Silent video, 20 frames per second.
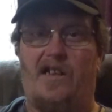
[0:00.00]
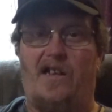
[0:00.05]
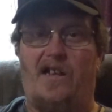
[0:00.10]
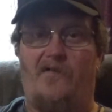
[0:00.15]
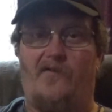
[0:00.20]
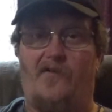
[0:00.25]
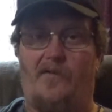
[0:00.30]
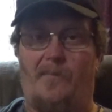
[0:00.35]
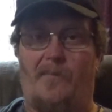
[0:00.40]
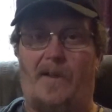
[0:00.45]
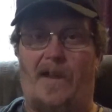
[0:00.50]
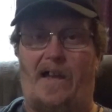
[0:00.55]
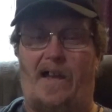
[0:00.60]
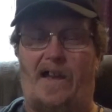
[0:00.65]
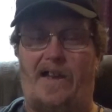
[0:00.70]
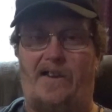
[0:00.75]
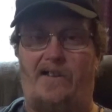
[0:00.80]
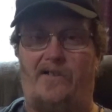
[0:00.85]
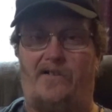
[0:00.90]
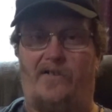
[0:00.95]
from
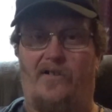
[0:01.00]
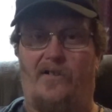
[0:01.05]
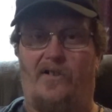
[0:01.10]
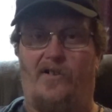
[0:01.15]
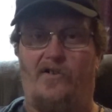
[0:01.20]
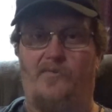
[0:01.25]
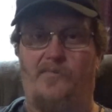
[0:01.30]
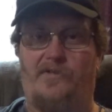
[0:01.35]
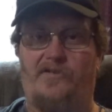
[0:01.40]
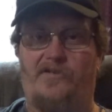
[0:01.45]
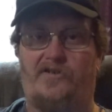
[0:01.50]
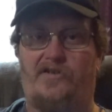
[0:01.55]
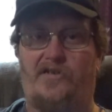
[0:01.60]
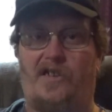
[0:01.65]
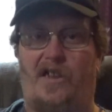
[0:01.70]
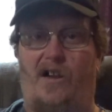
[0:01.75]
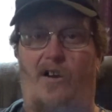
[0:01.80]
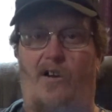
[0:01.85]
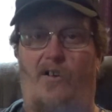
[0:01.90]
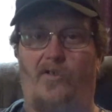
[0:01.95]
800 lumens
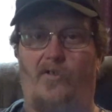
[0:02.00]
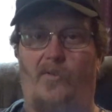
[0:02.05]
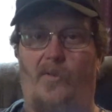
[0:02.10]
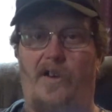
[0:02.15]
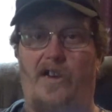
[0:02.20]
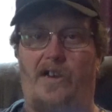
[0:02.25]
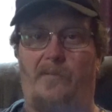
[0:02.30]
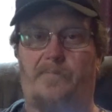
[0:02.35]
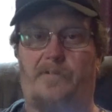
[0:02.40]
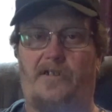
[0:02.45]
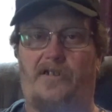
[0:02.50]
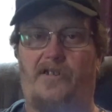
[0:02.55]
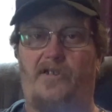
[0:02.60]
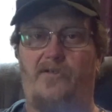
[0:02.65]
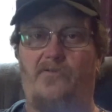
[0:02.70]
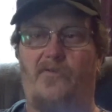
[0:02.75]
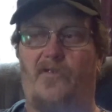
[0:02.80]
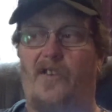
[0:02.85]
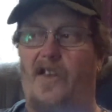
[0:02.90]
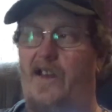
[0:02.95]
all the way up to
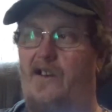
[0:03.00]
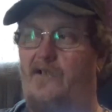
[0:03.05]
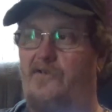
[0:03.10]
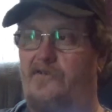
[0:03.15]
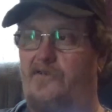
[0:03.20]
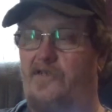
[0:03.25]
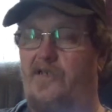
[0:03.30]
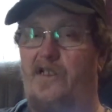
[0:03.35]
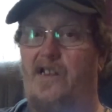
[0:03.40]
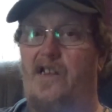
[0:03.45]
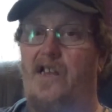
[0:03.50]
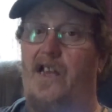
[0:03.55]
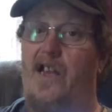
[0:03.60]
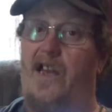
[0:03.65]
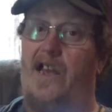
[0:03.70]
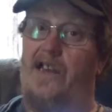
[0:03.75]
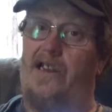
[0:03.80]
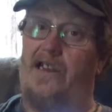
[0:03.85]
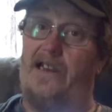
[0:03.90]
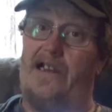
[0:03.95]
2000.
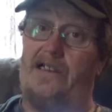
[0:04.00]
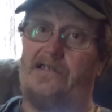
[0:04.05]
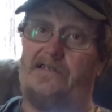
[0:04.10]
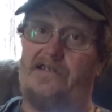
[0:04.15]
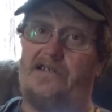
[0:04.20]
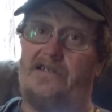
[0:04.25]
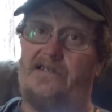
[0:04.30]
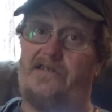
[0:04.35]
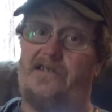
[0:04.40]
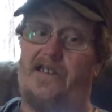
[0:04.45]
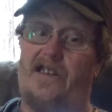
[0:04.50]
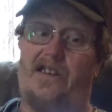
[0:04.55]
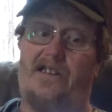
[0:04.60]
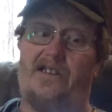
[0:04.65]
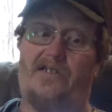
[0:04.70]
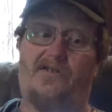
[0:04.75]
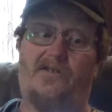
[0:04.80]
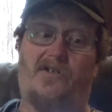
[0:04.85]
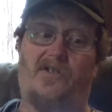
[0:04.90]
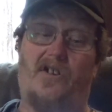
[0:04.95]
And guys, this thing
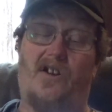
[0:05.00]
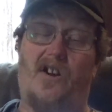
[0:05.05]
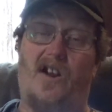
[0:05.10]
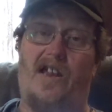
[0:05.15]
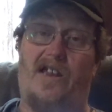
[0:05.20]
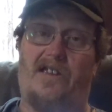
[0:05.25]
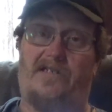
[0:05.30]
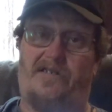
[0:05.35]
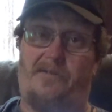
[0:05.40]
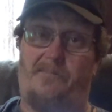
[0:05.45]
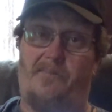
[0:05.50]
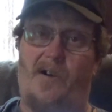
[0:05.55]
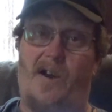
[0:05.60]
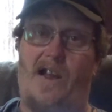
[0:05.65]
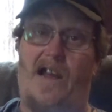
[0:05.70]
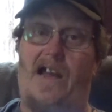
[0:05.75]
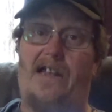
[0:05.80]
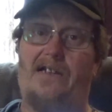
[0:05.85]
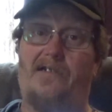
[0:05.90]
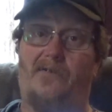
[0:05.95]
is crazy
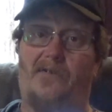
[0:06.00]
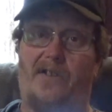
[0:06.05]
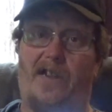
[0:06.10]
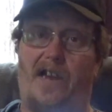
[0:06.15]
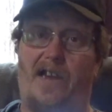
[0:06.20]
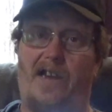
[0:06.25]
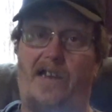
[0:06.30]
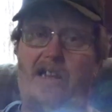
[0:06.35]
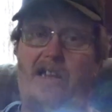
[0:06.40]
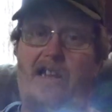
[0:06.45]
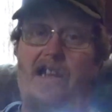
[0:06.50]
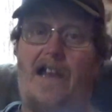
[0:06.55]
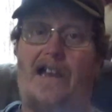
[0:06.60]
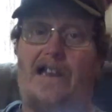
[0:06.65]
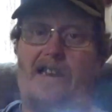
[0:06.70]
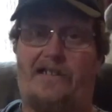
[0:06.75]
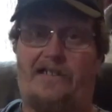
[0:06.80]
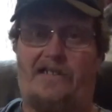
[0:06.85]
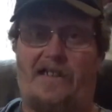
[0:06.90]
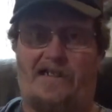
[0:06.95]
bright, okay?
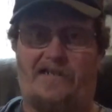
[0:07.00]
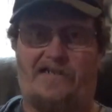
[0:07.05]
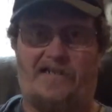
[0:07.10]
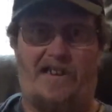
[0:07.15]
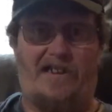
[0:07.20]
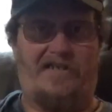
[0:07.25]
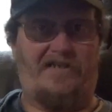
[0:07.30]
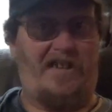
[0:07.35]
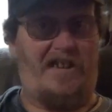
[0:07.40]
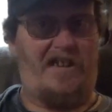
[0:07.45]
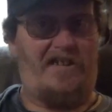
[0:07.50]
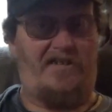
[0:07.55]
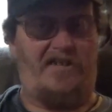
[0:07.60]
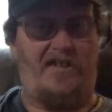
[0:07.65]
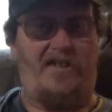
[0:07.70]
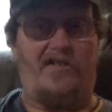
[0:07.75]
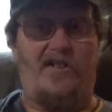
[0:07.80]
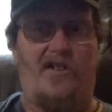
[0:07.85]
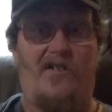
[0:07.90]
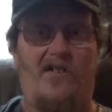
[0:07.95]
And it's like I said, it's easy
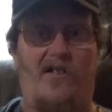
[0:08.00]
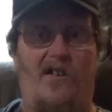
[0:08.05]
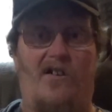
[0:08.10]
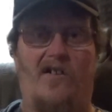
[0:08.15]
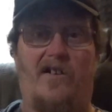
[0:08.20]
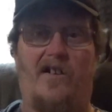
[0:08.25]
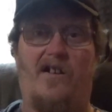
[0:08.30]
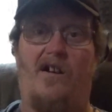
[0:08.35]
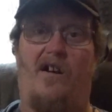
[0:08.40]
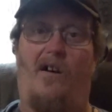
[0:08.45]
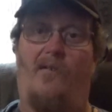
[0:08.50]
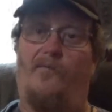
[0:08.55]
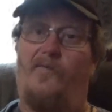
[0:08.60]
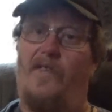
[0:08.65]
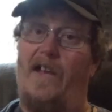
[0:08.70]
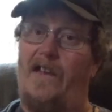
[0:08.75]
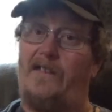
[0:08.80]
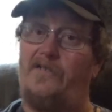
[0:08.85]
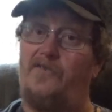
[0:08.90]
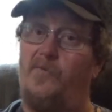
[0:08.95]
to turn on and off.
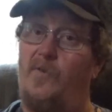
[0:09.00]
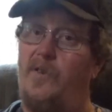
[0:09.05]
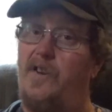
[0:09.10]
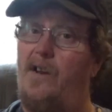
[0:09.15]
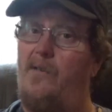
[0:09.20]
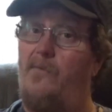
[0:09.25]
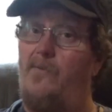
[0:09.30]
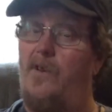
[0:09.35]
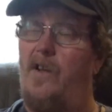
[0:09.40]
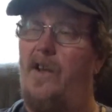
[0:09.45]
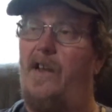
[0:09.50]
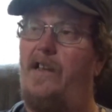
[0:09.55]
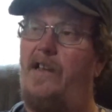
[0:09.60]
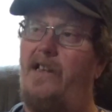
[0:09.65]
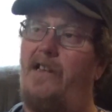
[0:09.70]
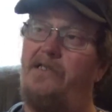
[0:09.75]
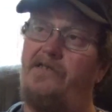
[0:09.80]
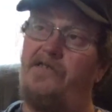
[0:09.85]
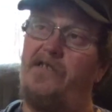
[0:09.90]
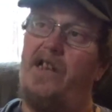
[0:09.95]
That's what I want.
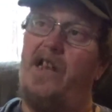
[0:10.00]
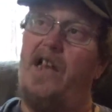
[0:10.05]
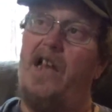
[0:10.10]
It's